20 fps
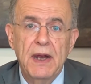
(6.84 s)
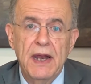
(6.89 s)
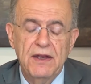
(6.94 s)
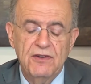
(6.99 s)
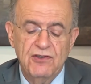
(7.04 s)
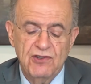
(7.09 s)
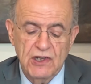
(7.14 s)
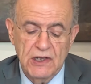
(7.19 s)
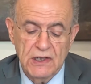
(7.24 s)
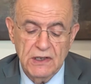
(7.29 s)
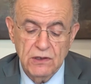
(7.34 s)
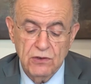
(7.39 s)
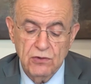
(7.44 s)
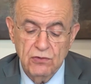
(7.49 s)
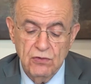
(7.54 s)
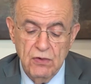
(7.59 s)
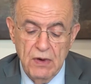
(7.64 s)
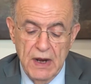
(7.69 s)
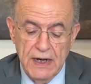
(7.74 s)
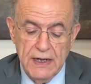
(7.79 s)
pleasure
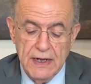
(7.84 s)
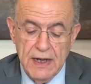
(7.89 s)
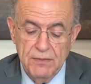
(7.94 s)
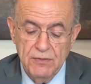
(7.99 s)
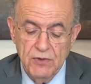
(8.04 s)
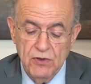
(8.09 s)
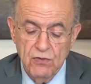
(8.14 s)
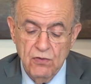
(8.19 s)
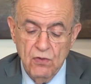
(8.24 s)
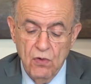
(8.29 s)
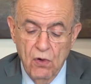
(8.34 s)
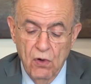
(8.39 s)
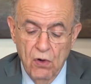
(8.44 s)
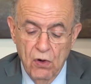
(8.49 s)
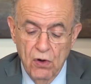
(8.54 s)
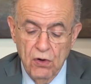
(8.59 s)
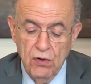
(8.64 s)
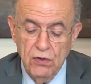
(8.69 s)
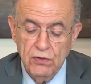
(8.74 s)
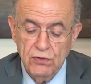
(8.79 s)
to welcome you
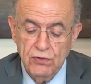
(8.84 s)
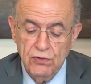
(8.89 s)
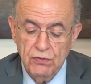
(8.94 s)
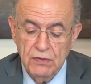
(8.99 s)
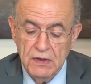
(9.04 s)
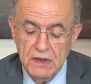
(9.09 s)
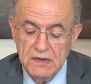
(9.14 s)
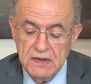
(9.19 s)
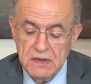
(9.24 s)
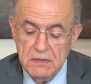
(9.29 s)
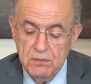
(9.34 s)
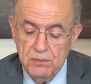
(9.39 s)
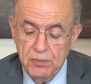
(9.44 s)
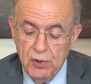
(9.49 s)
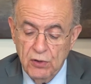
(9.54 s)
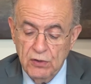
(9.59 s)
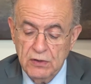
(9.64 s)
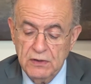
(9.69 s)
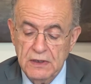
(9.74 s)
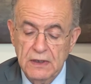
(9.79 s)
all to this
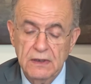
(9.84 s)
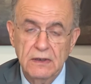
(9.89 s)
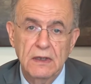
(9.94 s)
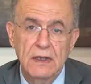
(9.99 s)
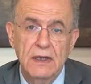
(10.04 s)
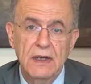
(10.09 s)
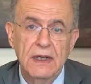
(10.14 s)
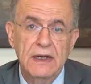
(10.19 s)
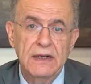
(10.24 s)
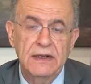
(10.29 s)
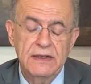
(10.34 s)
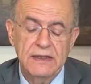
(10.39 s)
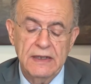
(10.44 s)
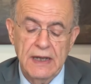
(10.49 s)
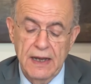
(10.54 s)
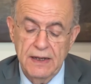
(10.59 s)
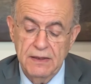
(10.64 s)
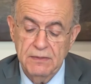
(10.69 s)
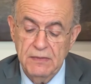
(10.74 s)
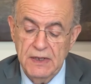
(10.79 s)
important and
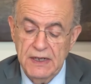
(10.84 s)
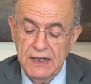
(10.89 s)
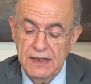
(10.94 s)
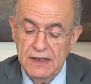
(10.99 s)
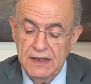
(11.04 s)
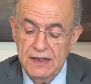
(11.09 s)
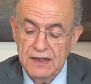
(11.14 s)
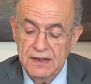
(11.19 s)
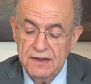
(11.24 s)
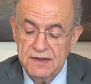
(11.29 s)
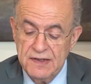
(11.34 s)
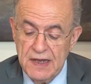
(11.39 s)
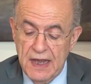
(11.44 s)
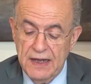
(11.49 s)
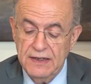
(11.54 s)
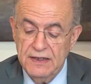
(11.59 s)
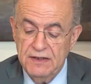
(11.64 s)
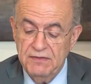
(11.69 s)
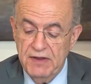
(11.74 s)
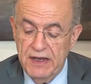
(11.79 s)
timely
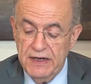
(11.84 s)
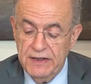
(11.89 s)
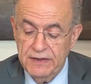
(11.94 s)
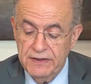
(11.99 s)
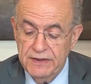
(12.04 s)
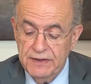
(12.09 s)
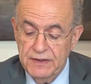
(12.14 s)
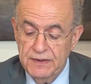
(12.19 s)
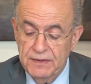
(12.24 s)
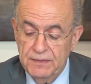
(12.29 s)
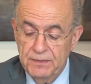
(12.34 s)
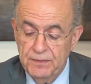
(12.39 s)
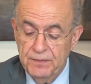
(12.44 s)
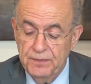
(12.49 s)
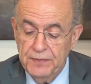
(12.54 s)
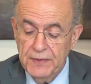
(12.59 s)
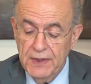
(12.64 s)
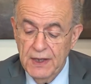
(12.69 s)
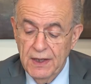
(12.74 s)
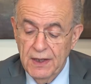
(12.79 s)
side event.
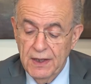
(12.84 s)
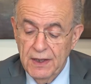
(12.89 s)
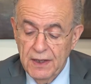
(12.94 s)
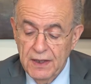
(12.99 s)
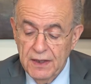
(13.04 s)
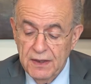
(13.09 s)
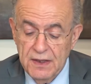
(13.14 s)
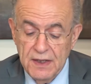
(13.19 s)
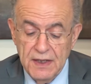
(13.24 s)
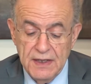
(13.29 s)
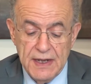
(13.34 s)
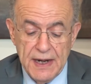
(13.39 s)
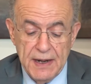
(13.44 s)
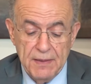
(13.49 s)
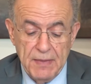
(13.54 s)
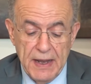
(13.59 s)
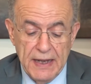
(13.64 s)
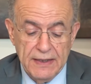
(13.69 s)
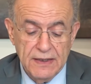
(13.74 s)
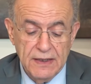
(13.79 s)
The
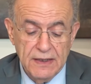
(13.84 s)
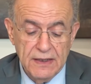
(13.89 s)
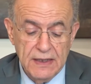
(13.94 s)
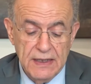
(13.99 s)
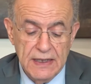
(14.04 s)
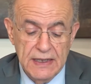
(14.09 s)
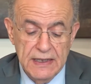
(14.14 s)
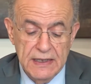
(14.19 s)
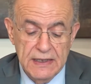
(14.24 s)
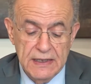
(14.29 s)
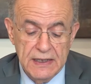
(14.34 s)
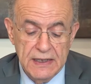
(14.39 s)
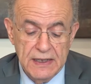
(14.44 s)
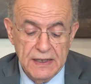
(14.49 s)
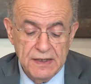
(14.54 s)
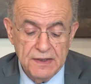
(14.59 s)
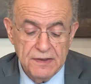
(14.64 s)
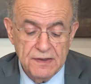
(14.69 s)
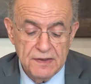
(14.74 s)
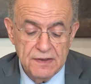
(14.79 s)
dramatic
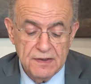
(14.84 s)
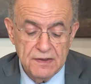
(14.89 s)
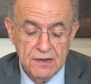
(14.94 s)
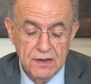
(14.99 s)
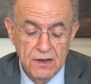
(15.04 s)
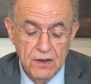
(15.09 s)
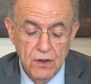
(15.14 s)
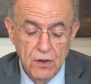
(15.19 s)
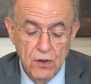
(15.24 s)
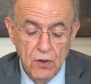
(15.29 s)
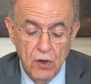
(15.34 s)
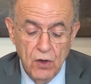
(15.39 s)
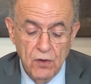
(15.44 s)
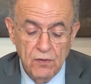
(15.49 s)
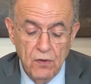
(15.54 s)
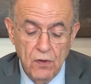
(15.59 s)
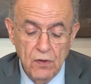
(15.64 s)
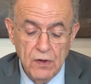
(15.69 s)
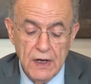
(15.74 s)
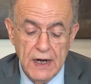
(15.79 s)
increase
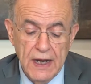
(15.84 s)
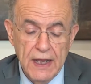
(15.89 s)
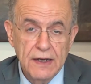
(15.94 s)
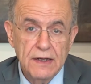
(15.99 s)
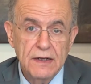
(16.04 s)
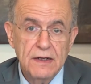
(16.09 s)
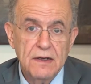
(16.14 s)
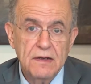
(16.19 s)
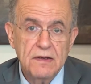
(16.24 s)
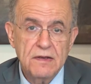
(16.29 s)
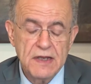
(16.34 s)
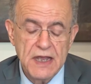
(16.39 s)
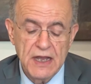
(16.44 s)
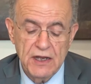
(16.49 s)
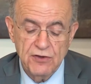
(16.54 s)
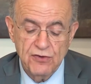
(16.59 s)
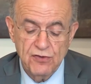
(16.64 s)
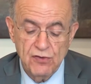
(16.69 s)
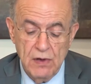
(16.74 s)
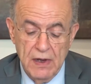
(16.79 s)
of online
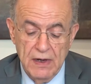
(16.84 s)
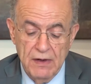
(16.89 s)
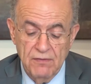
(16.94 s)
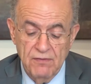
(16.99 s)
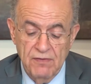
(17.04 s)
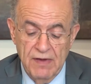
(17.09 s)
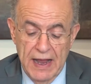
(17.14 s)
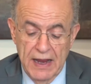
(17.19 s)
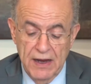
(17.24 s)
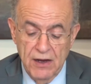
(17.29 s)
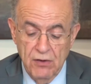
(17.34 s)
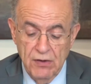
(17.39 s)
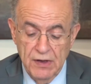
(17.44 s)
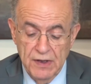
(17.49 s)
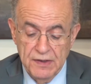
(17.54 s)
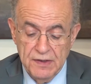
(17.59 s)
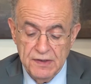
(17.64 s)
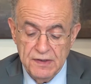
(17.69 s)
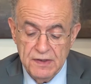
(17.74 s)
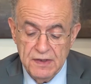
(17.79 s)
sexual
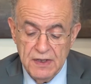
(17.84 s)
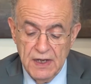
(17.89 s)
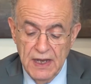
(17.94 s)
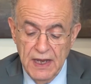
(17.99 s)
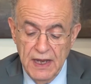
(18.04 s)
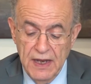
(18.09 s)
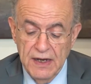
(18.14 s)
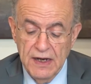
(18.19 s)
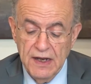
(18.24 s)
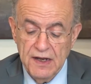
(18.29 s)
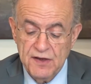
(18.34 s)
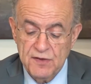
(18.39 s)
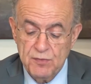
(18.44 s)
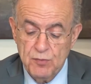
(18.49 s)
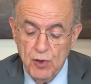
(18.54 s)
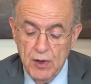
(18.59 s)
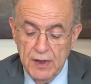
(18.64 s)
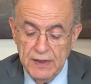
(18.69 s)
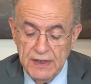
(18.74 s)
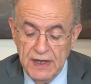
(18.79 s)
violence and
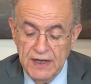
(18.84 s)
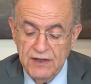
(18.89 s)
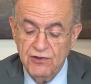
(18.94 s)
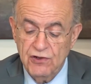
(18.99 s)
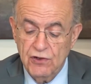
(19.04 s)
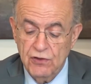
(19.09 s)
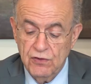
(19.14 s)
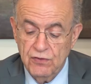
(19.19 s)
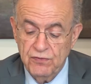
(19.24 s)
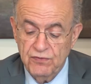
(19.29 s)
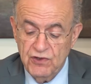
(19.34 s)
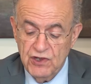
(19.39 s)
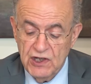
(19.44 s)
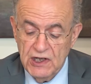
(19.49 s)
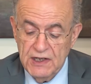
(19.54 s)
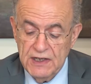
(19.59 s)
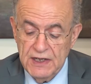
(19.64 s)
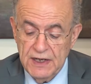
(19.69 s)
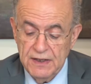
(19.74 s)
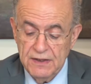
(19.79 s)
exploitation of
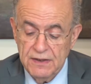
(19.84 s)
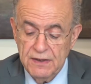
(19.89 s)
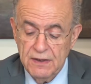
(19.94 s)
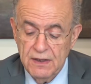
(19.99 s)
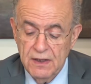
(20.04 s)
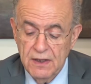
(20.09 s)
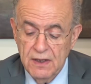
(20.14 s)
children